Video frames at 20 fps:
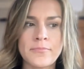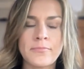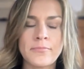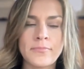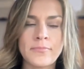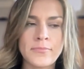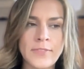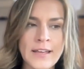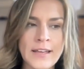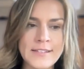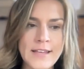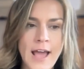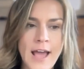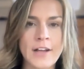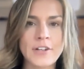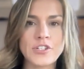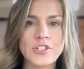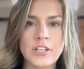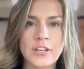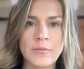That's
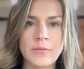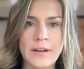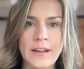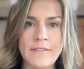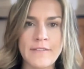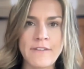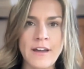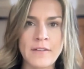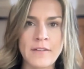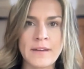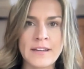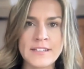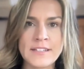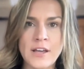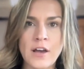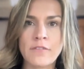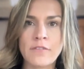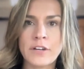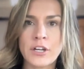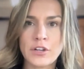actually when I found
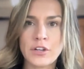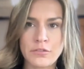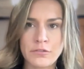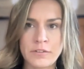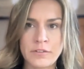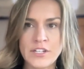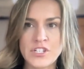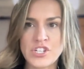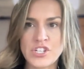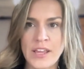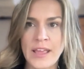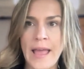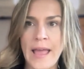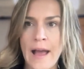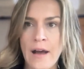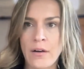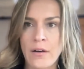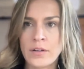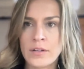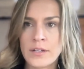myself reaching
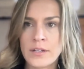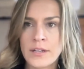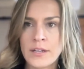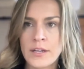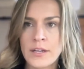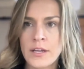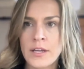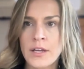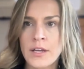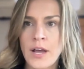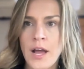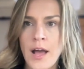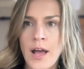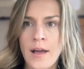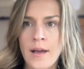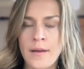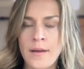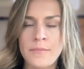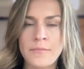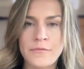out
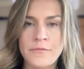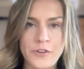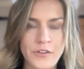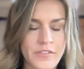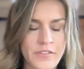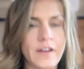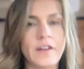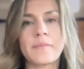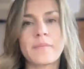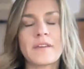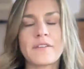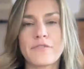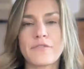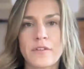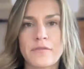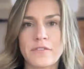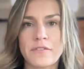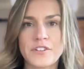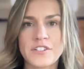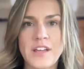for therapy for the
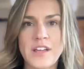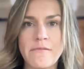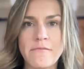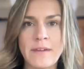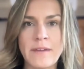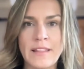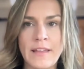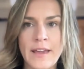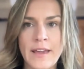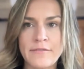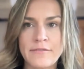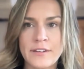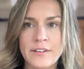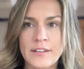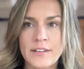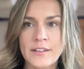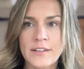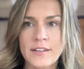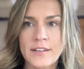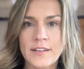first time in my life,
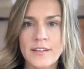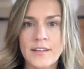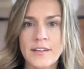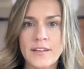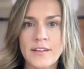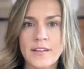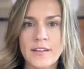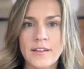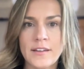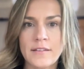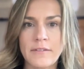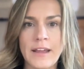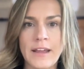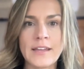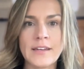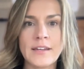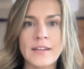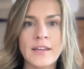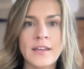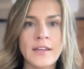
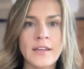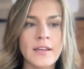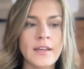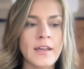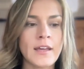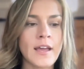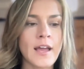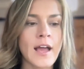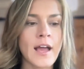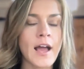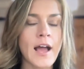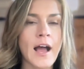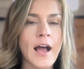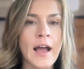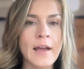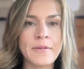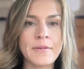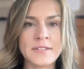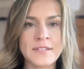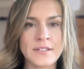right?
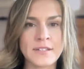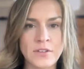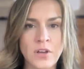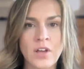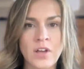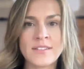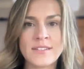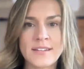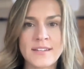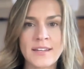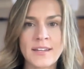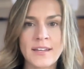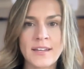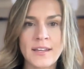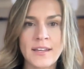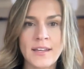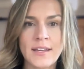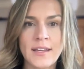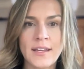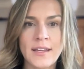I was exhausted
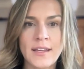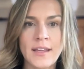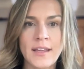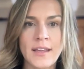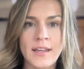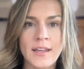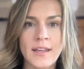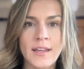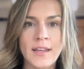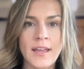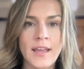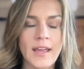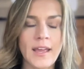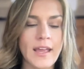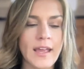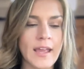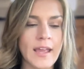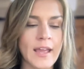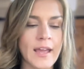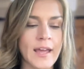
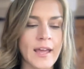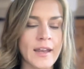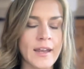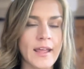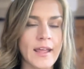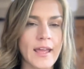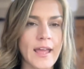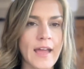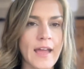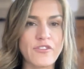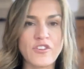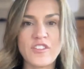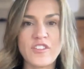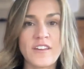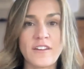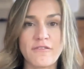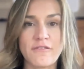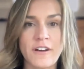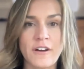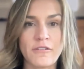and
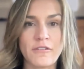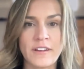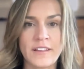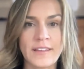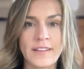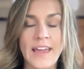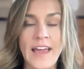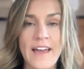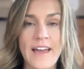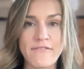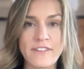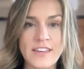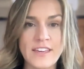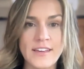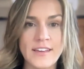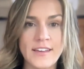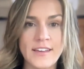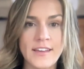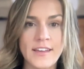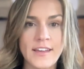everything felt really
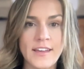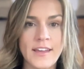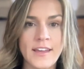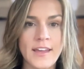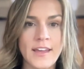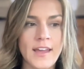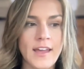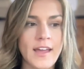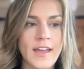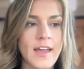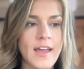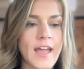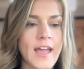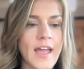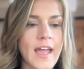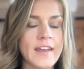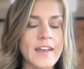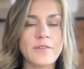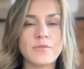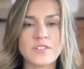heavy.
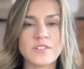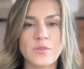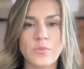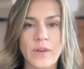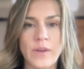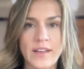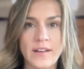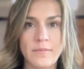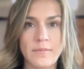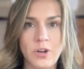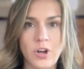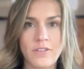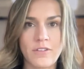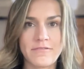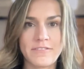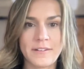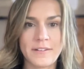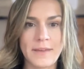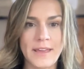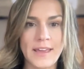And it was a wake up call
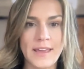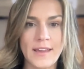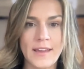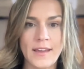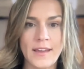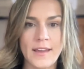for me